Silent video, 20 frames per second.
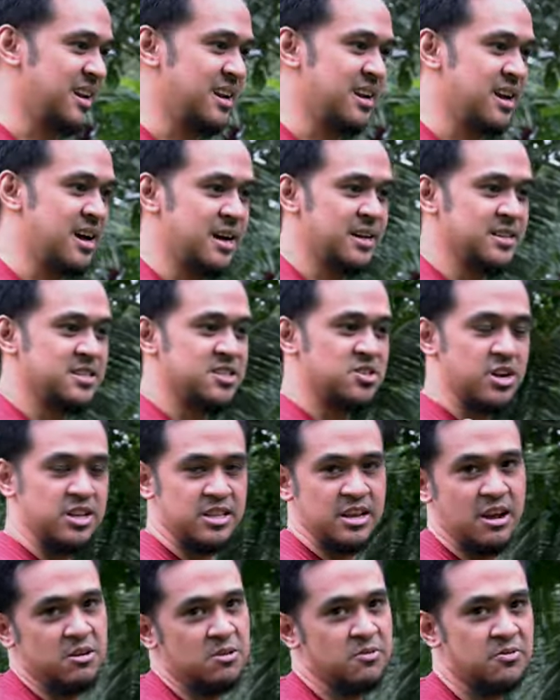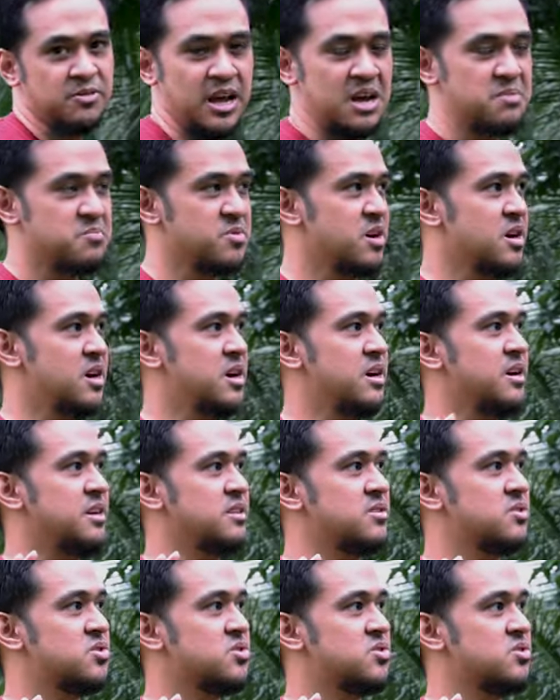Talagang straight out of camera,
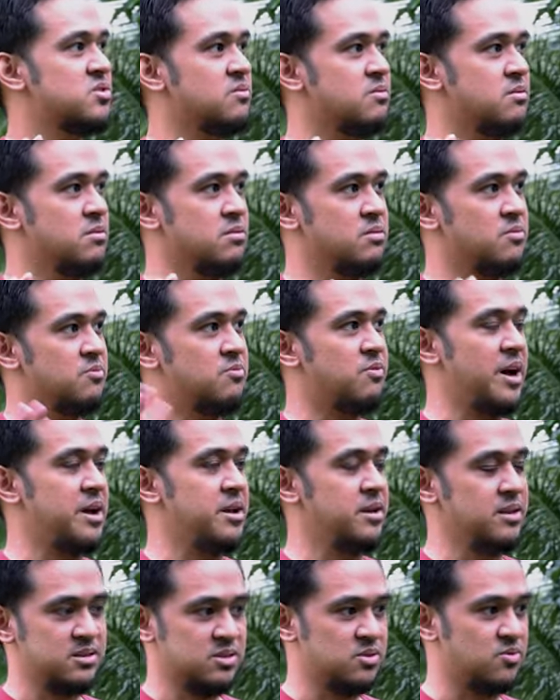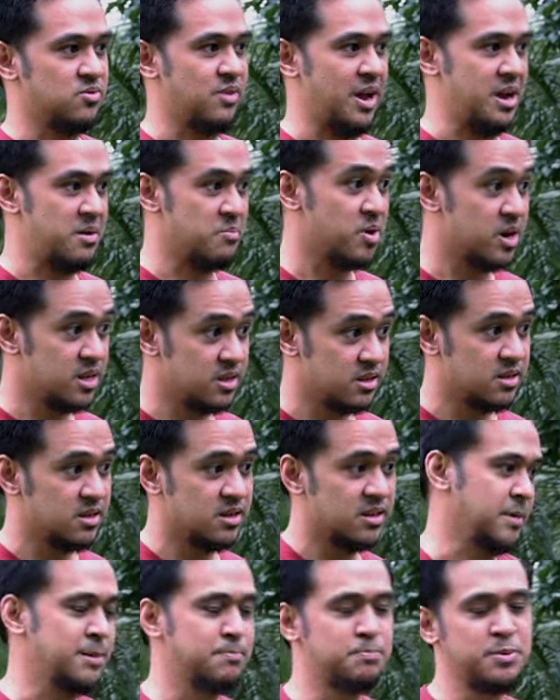it's vibrant.
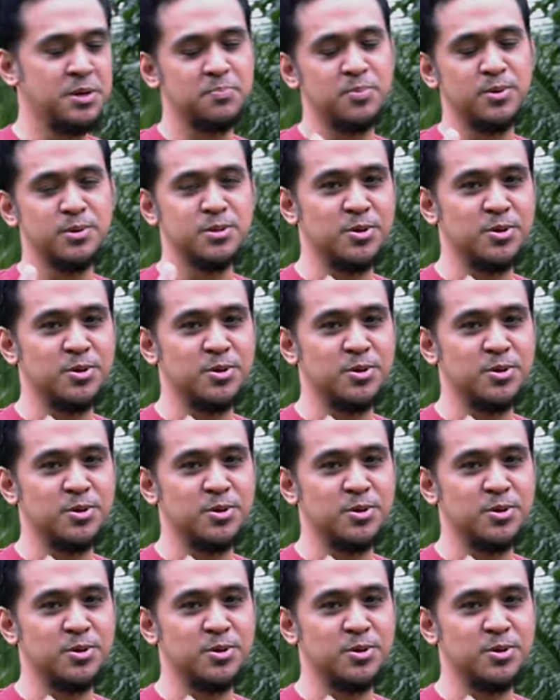And people